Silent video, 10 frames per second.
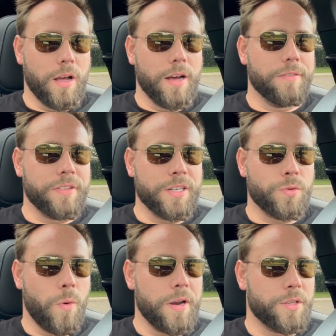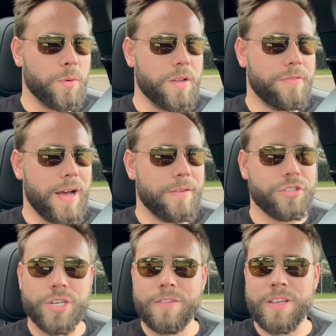of the 2025
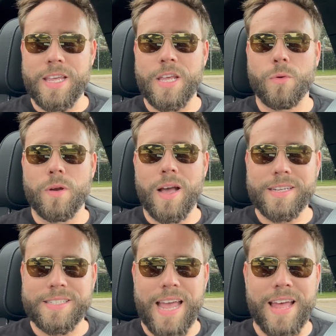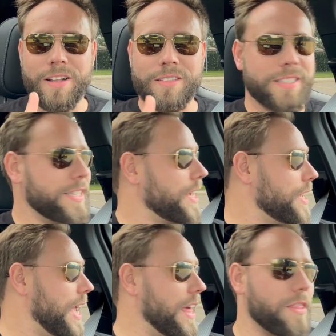Chevy Equinox LT,
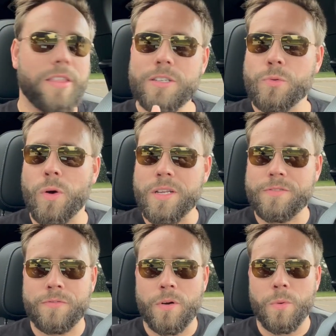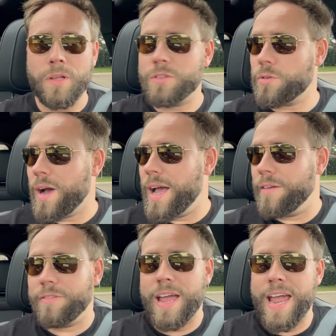and this one is front-wheel
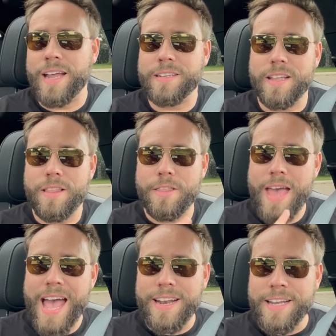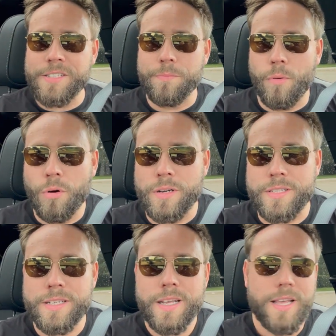drive, and that is
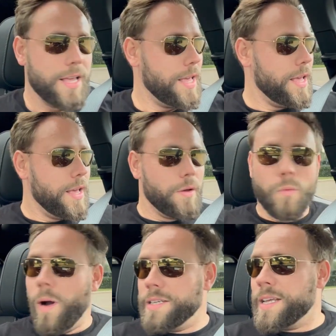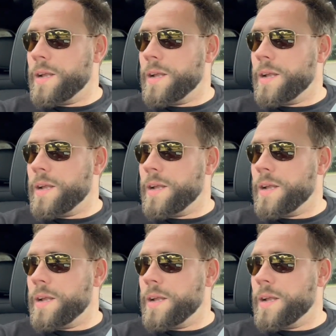important. Why is that